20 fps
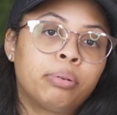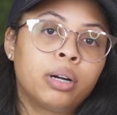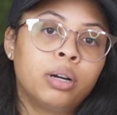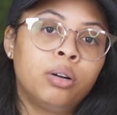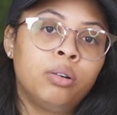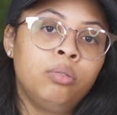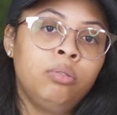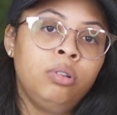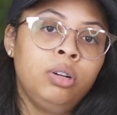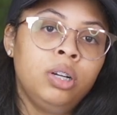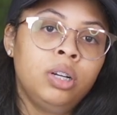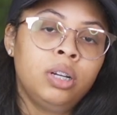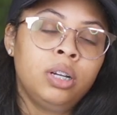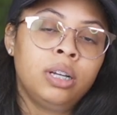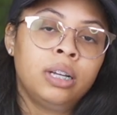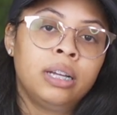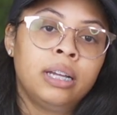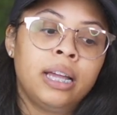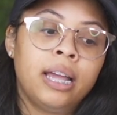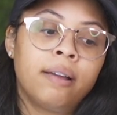Pro,
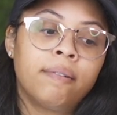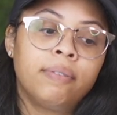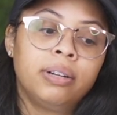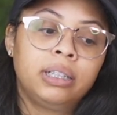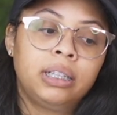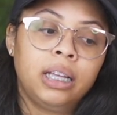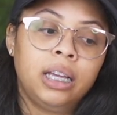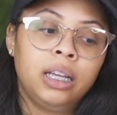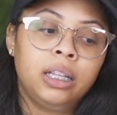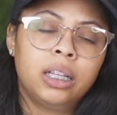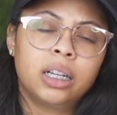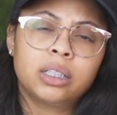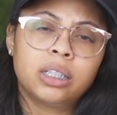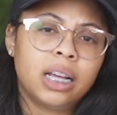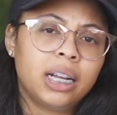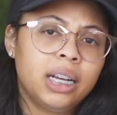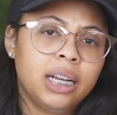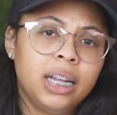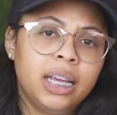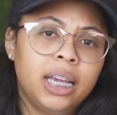everything, there's
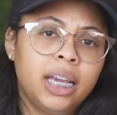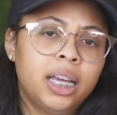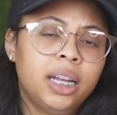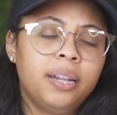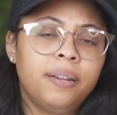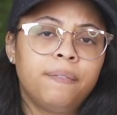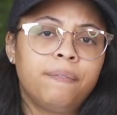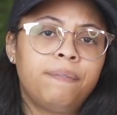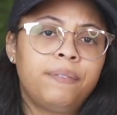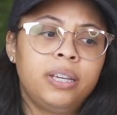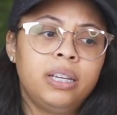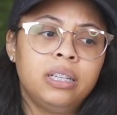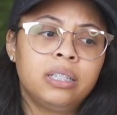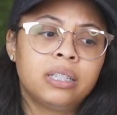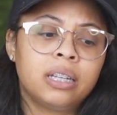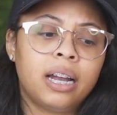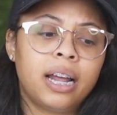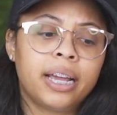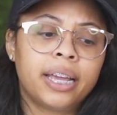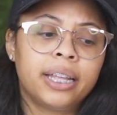not any hidden fees
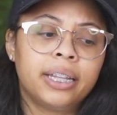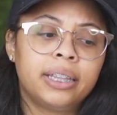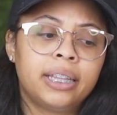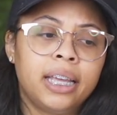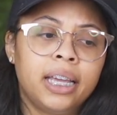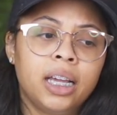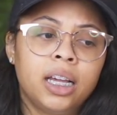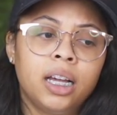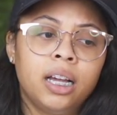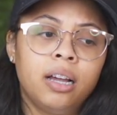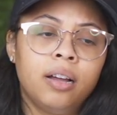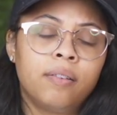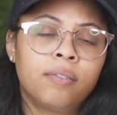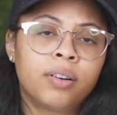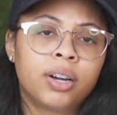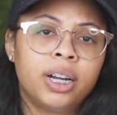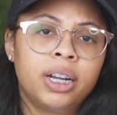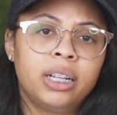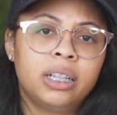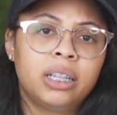that I can think of
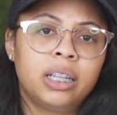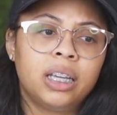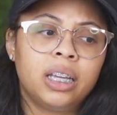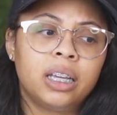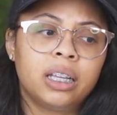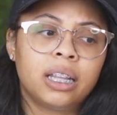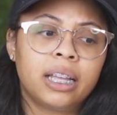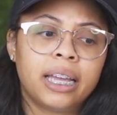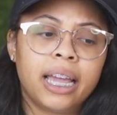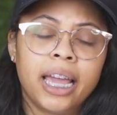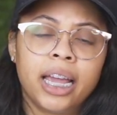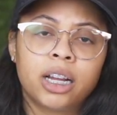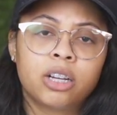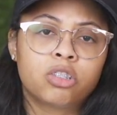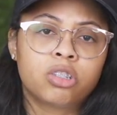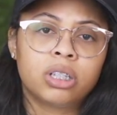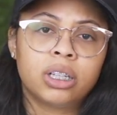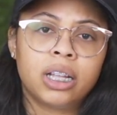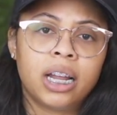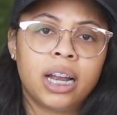or anything like
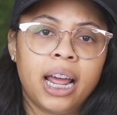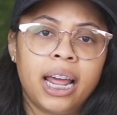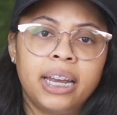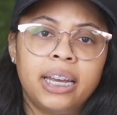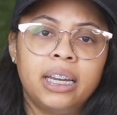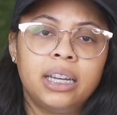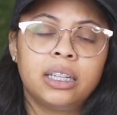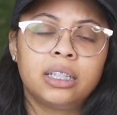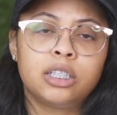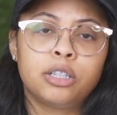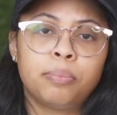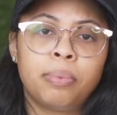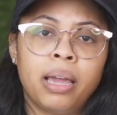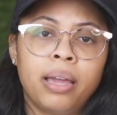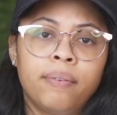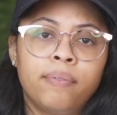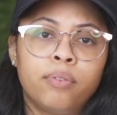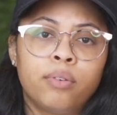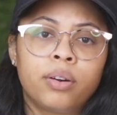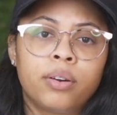extra that I needed to
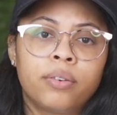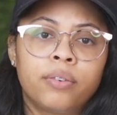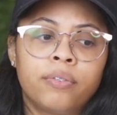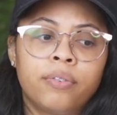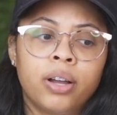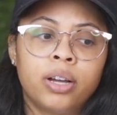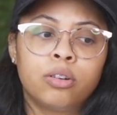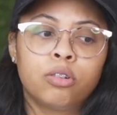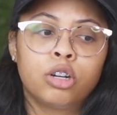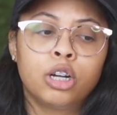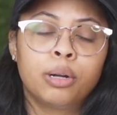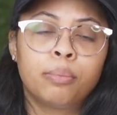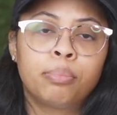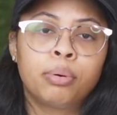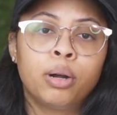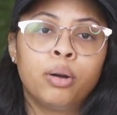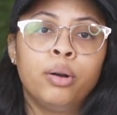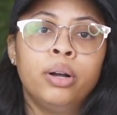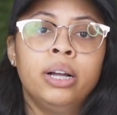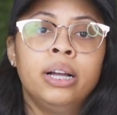pay for Final Cut
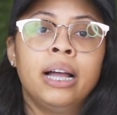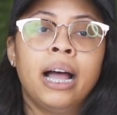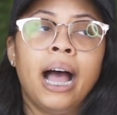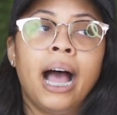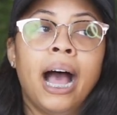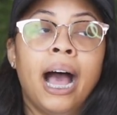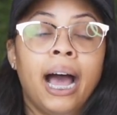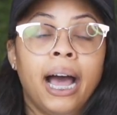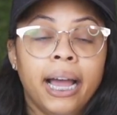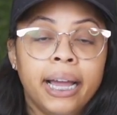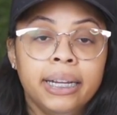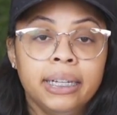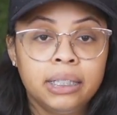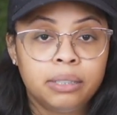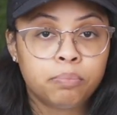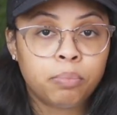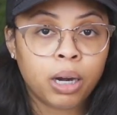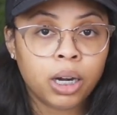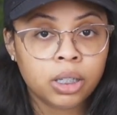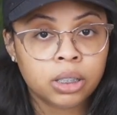Pro. I
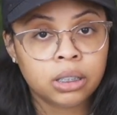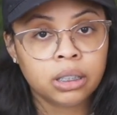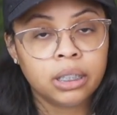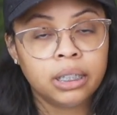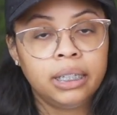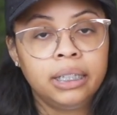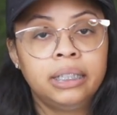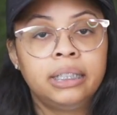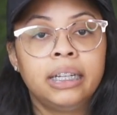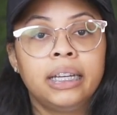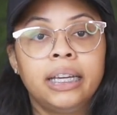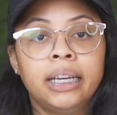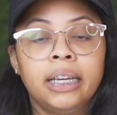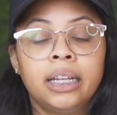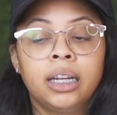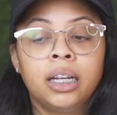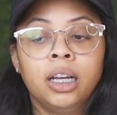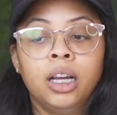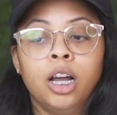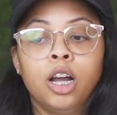personally
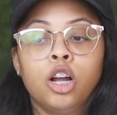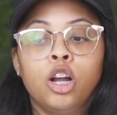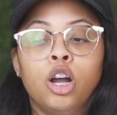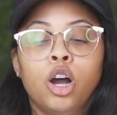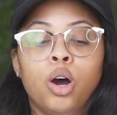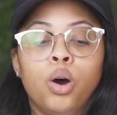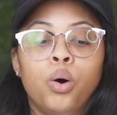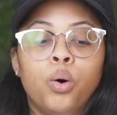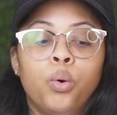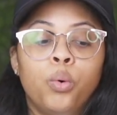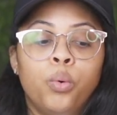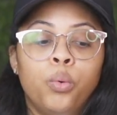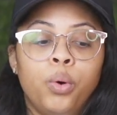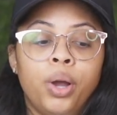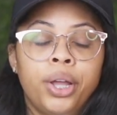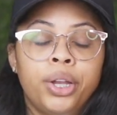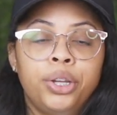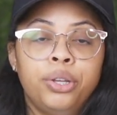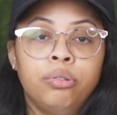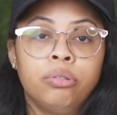did go
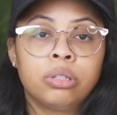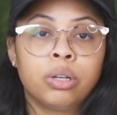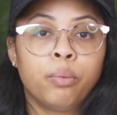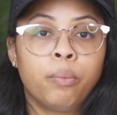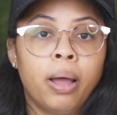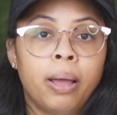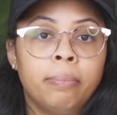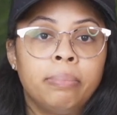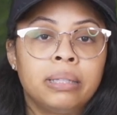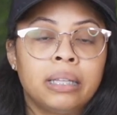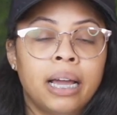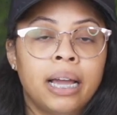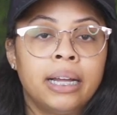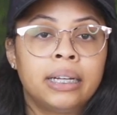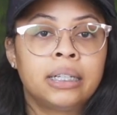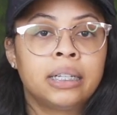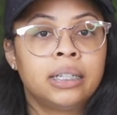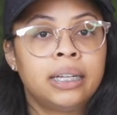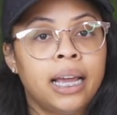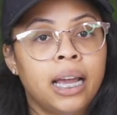and use a
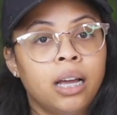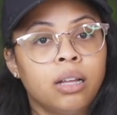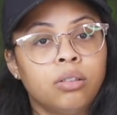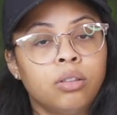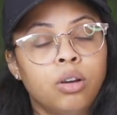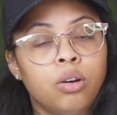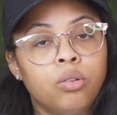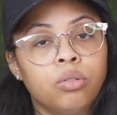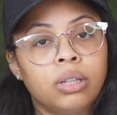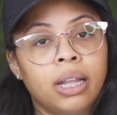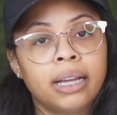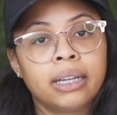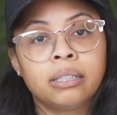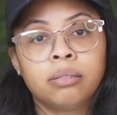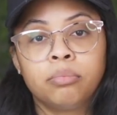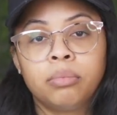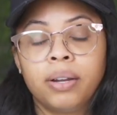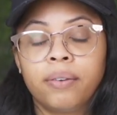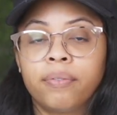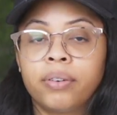website to download like
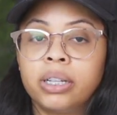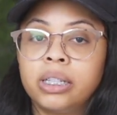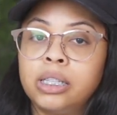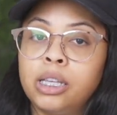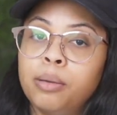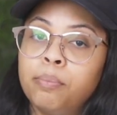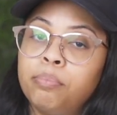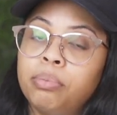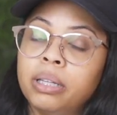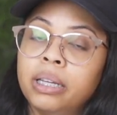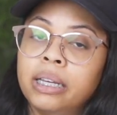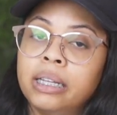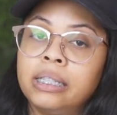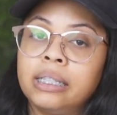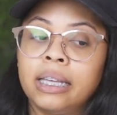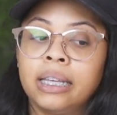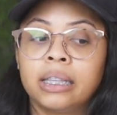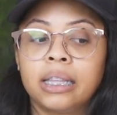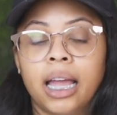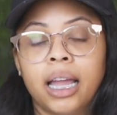some different
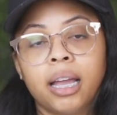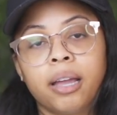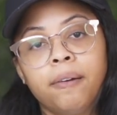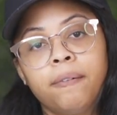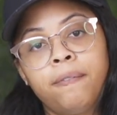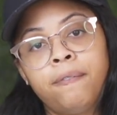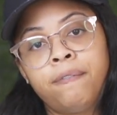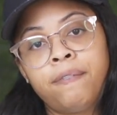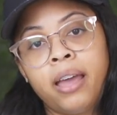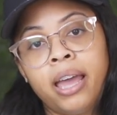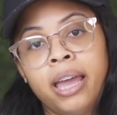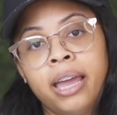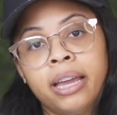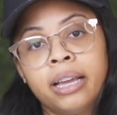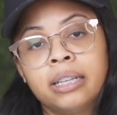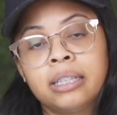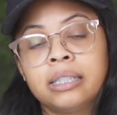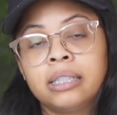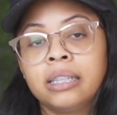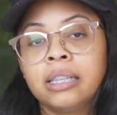templates and like
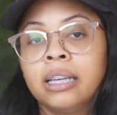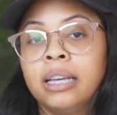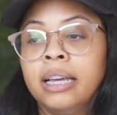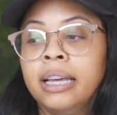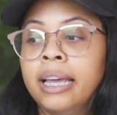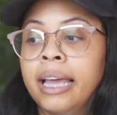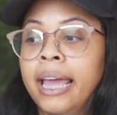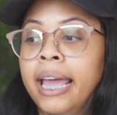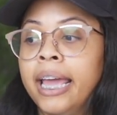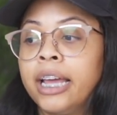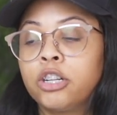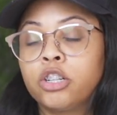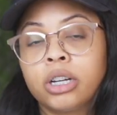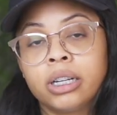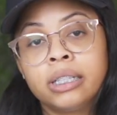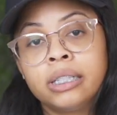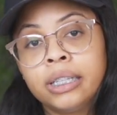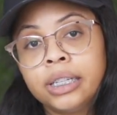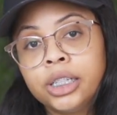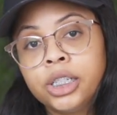effects and
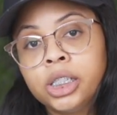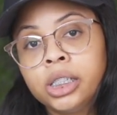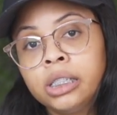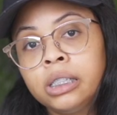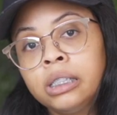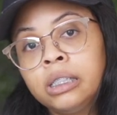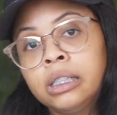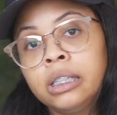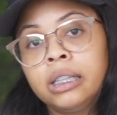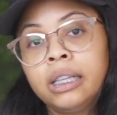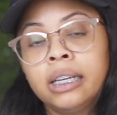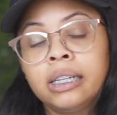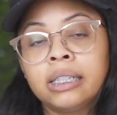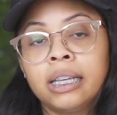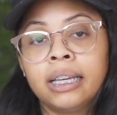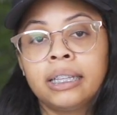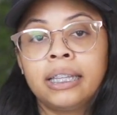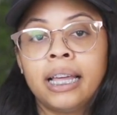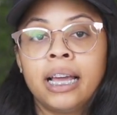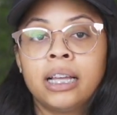transitions and things
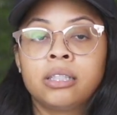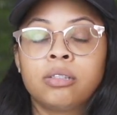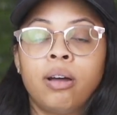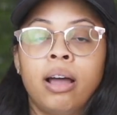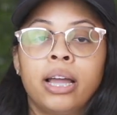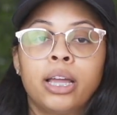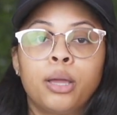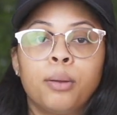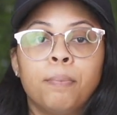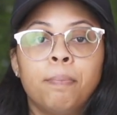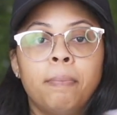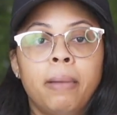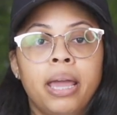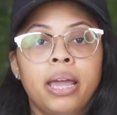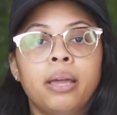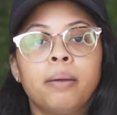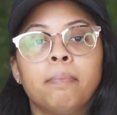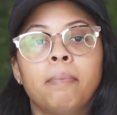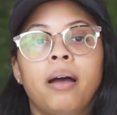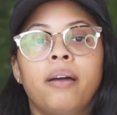like that, so I can
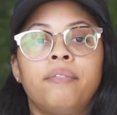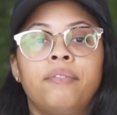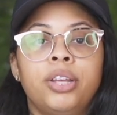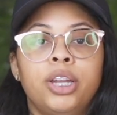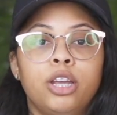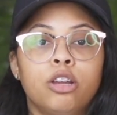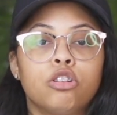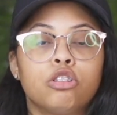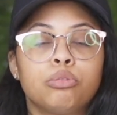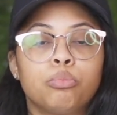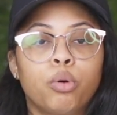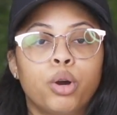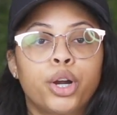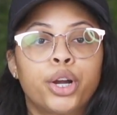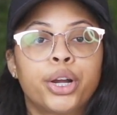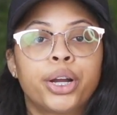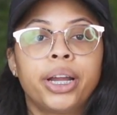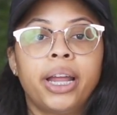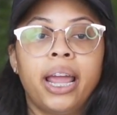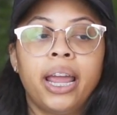make my videos more
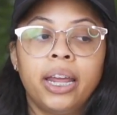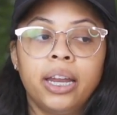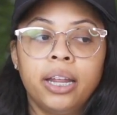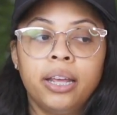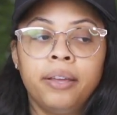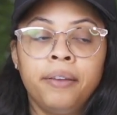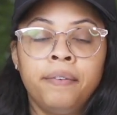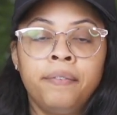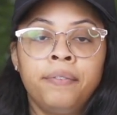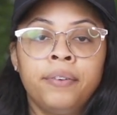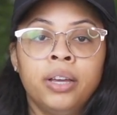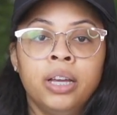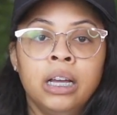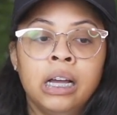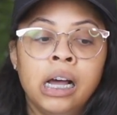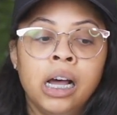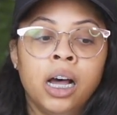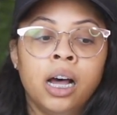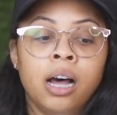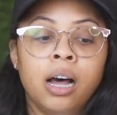creative.
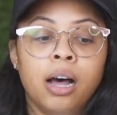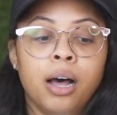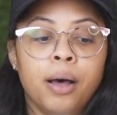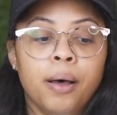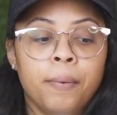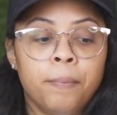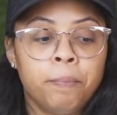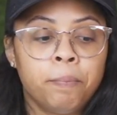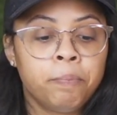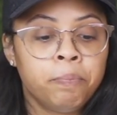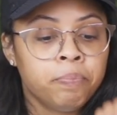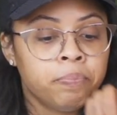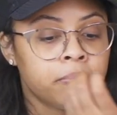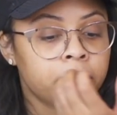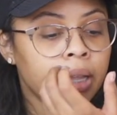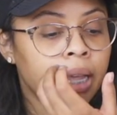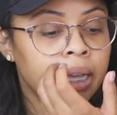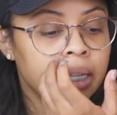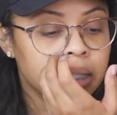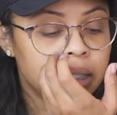
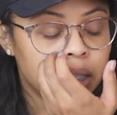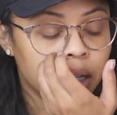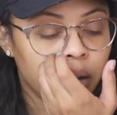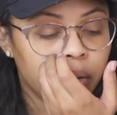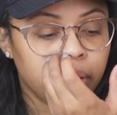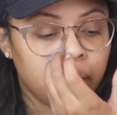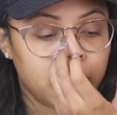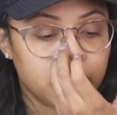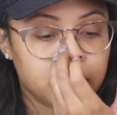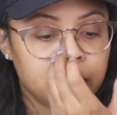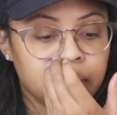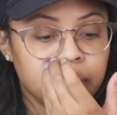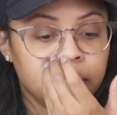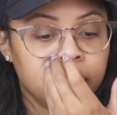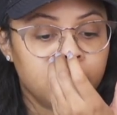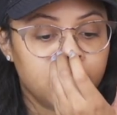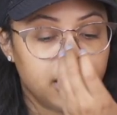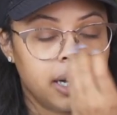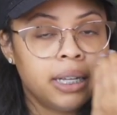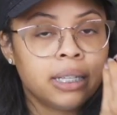And so that's
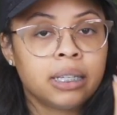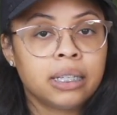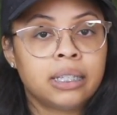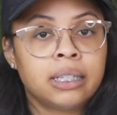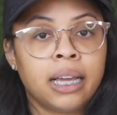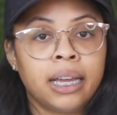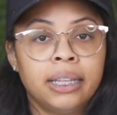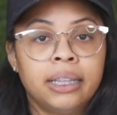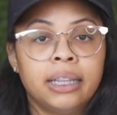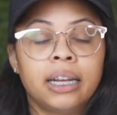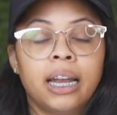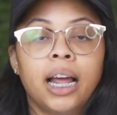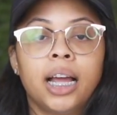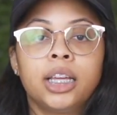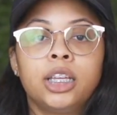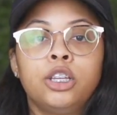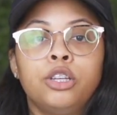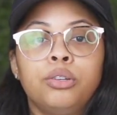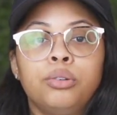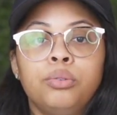there is a site that
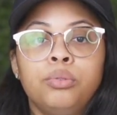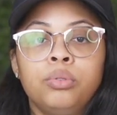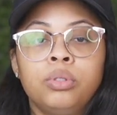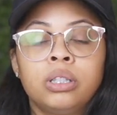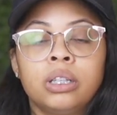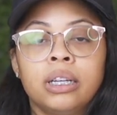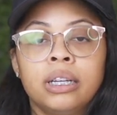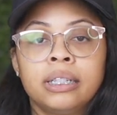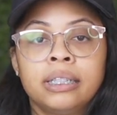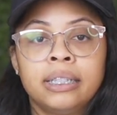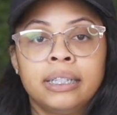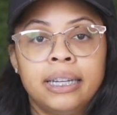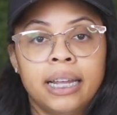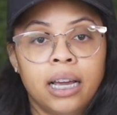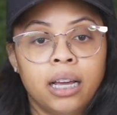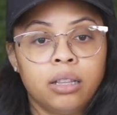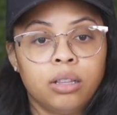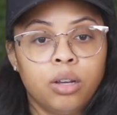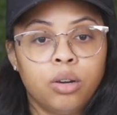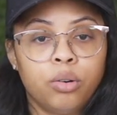I use to
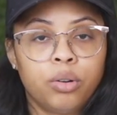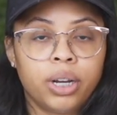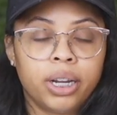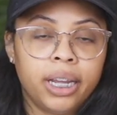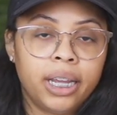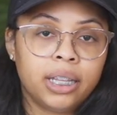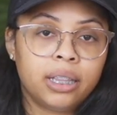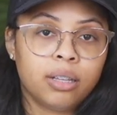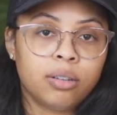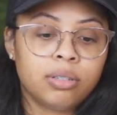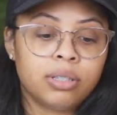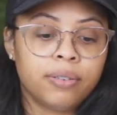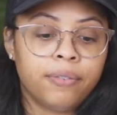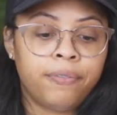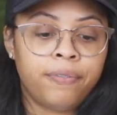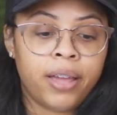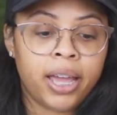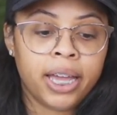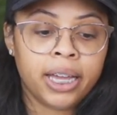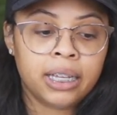download and get those
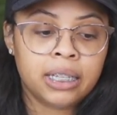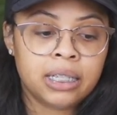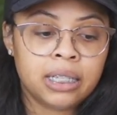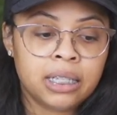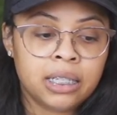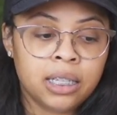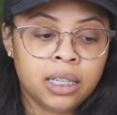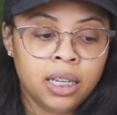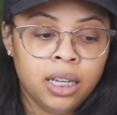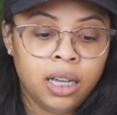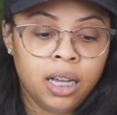effects.